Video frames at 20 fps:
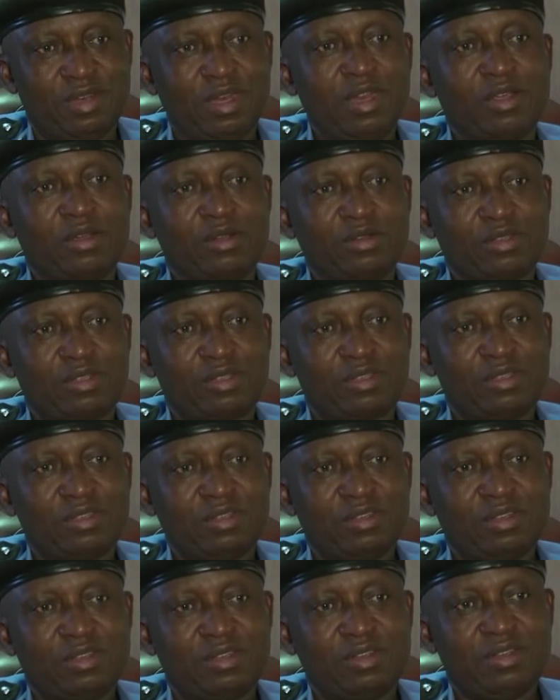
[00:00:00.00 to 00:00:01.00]
in Lagos.
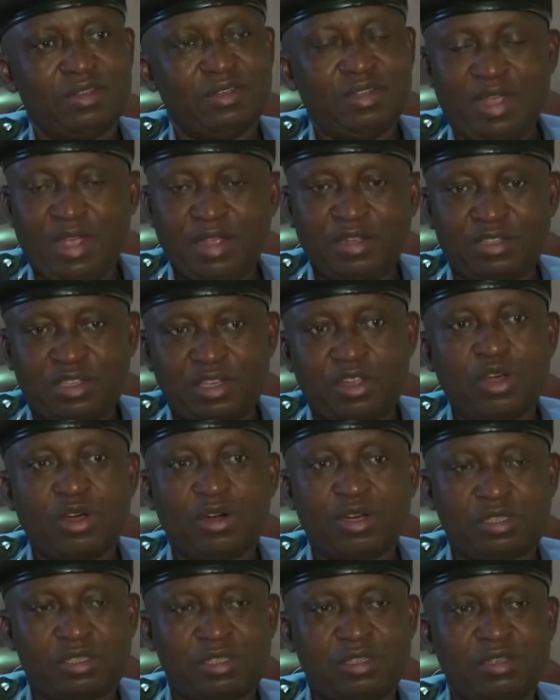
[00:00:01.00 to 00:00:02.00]

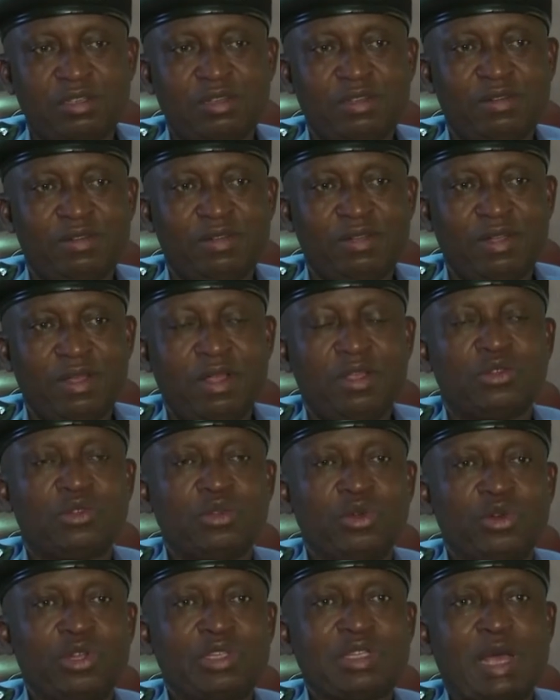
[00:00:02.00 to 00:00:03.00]
Insecurity.
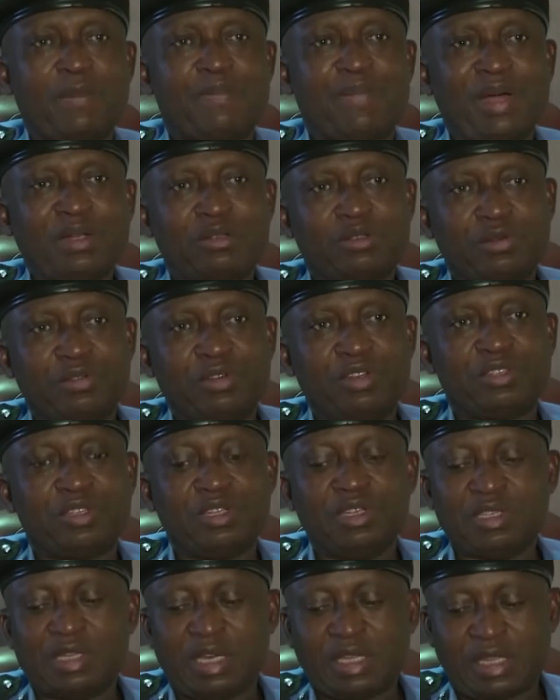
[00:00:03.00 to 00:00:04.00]
So those are part of the
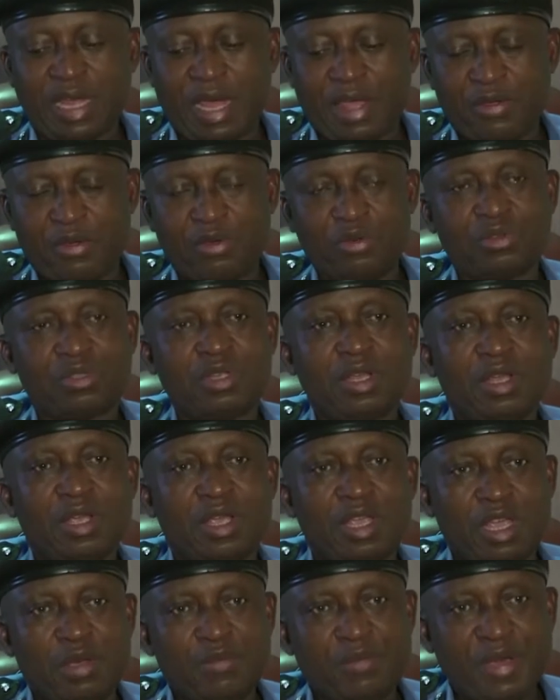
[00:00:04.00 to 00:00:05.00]
things that I use
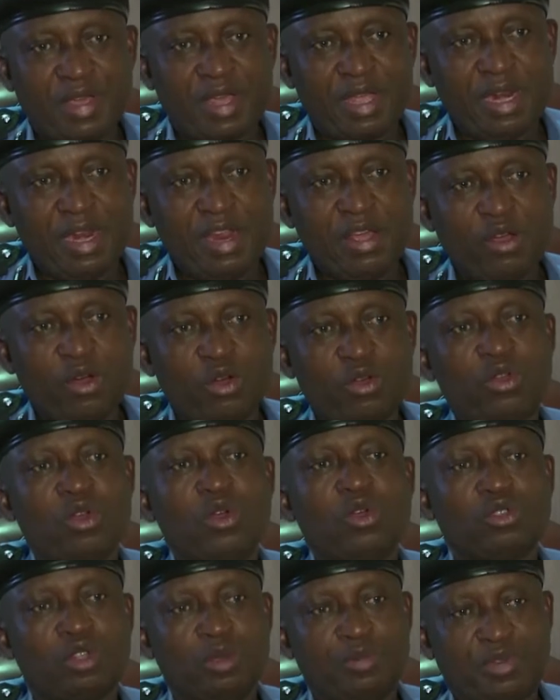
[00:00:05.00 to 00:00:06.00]
in making Lagos
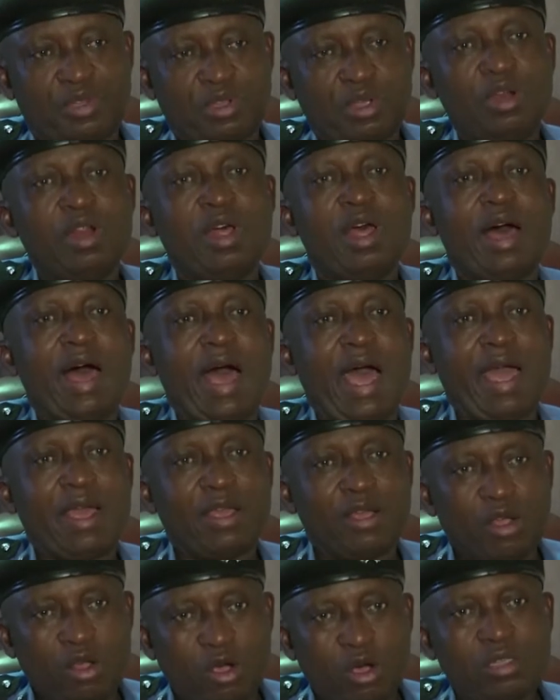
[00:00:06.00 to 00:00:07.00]
to be secure.
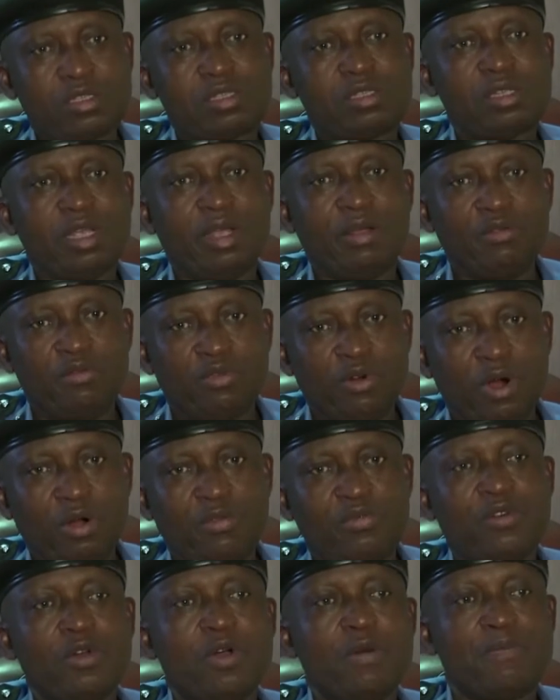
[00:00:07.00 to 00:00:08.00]
I got
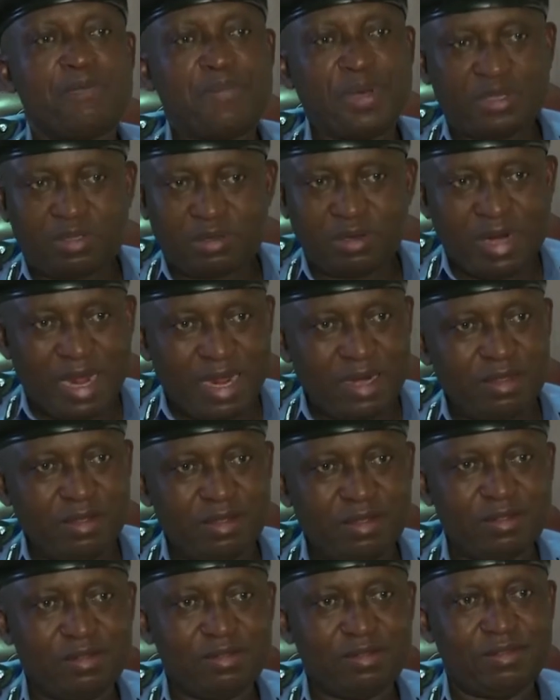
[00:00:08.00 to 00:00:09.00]
involved personally
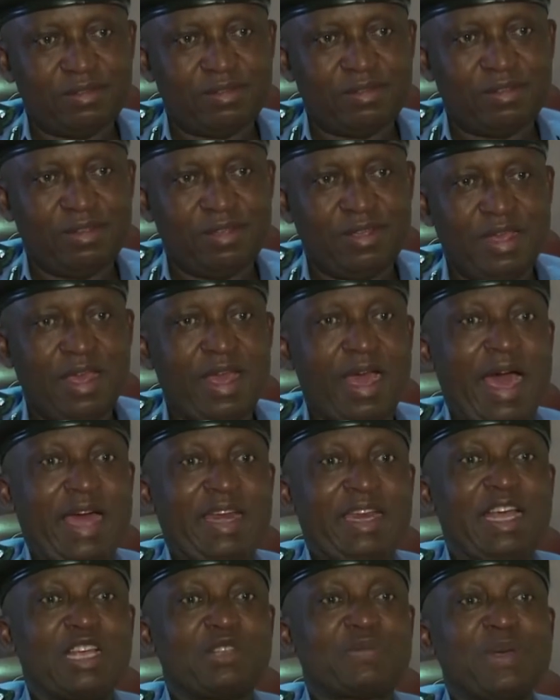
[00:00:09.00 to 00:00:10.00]

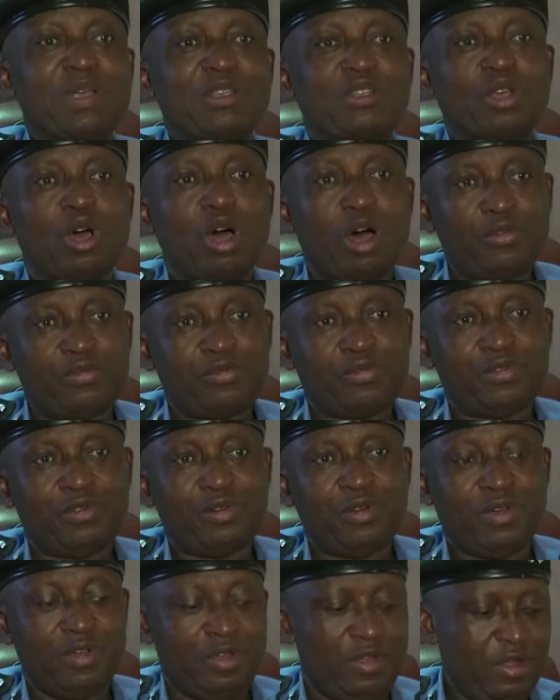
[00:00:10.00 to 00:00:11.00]
at the expense of
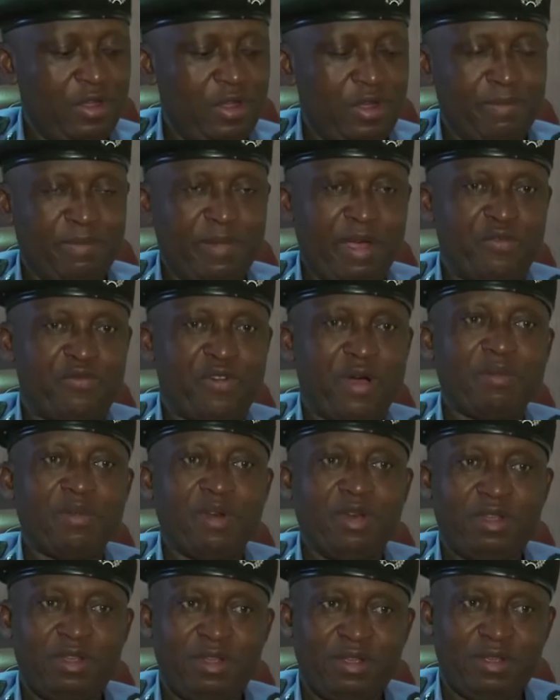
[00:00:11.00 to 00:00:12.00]
my
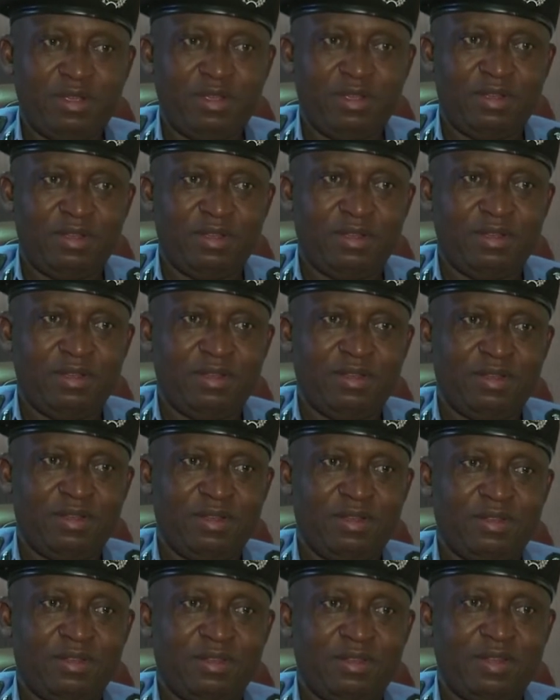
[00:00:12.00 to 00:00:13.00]
family,
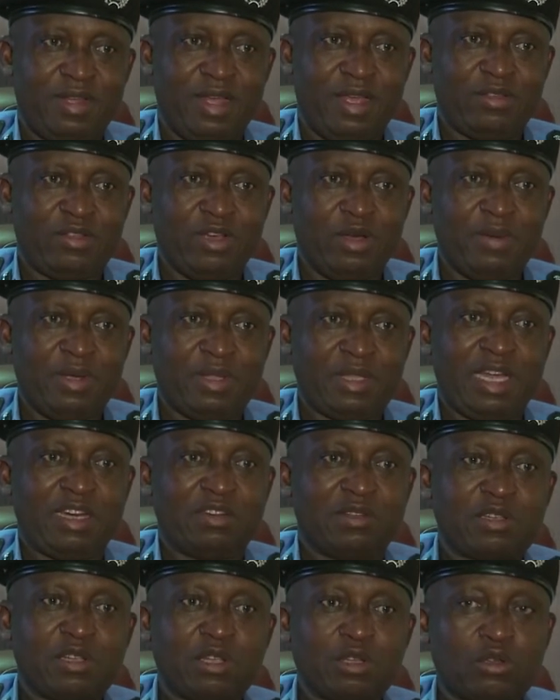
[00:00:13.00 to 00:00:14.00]
enjoyment, at
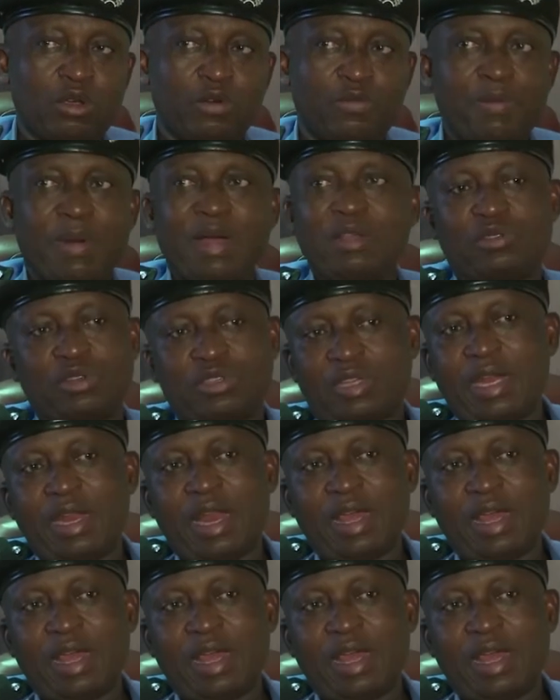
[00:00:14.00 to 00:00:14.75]
the expense of my social